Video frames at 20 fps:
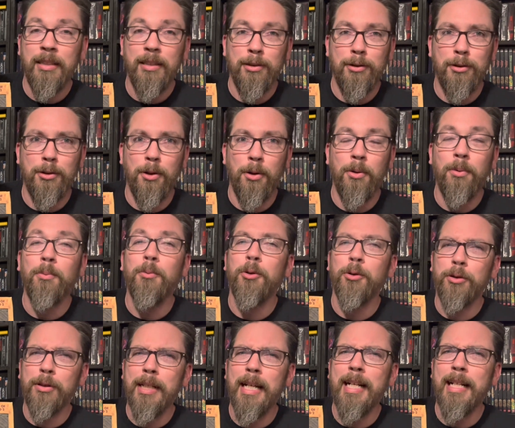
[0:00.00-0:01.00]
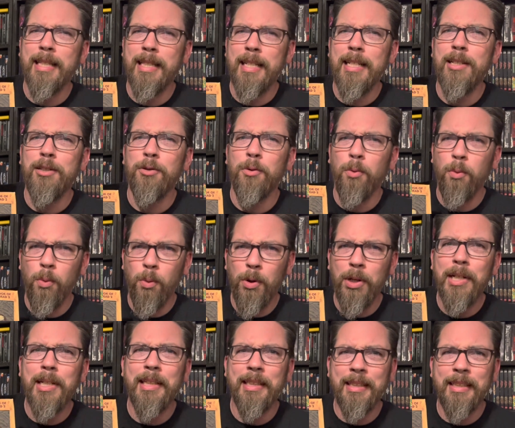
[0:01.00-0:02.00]
So we'll take these
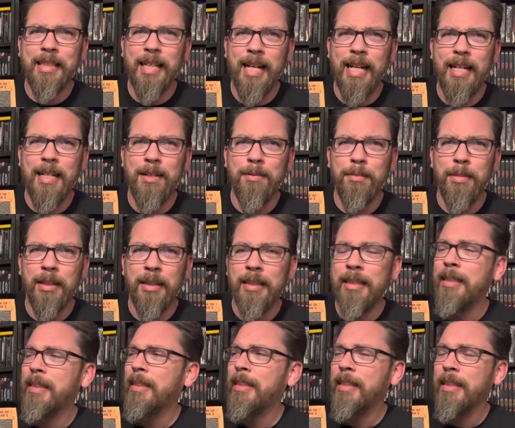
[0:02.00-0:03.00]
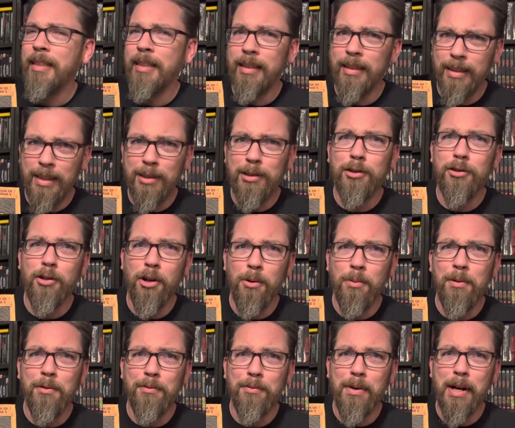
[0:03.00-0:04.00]
one at a time. Let's start
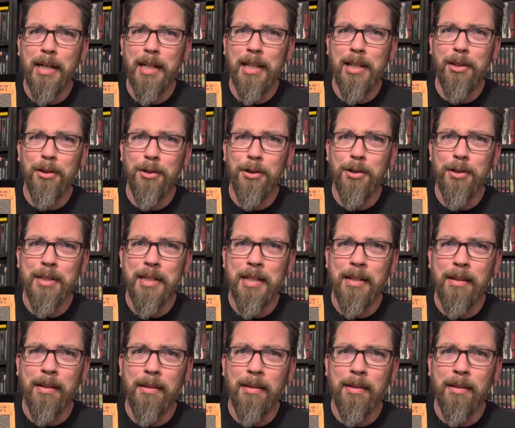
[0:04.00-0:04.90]
with Friday the 13th.